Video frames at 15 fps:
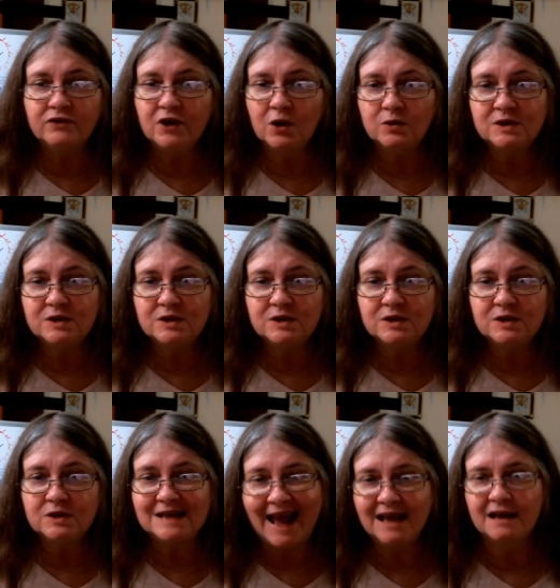we have
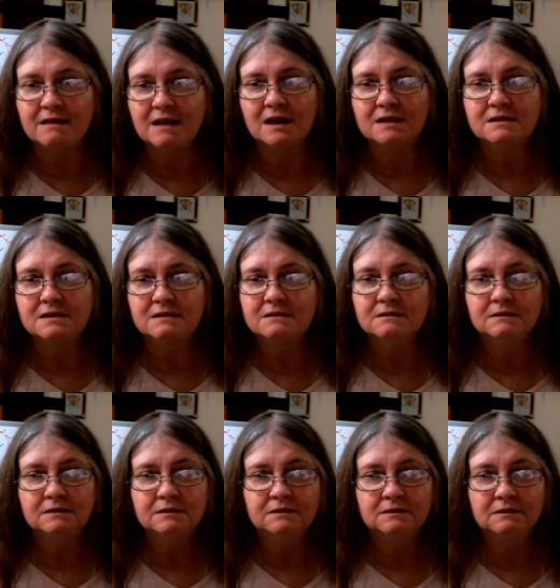no say in
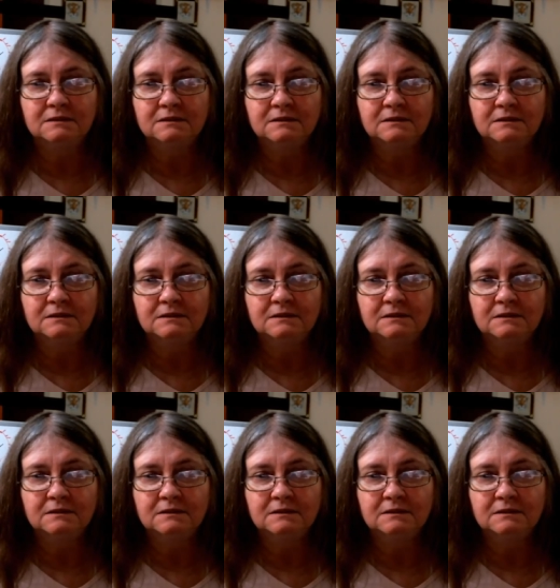this.